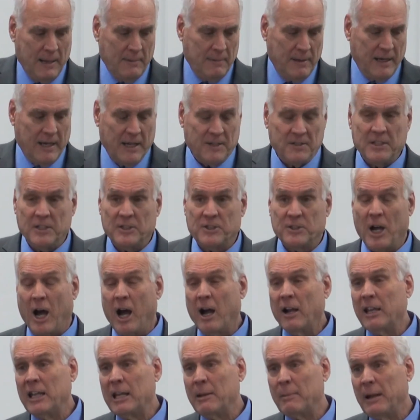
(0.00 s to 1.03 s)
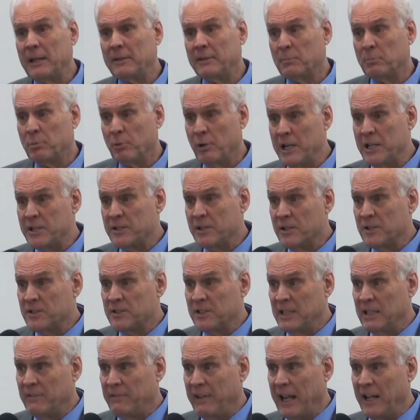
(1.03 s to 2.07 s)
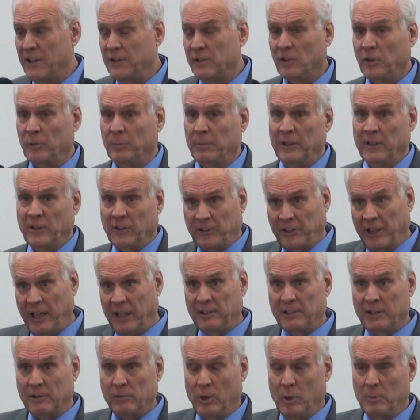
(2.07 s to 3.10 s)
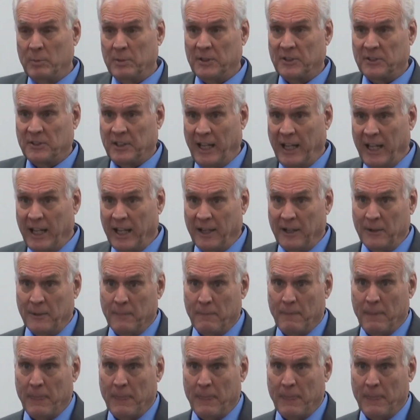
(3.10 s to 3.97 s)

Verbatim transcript: Because in talking about the preachers and evangelists being sent in Romans 10,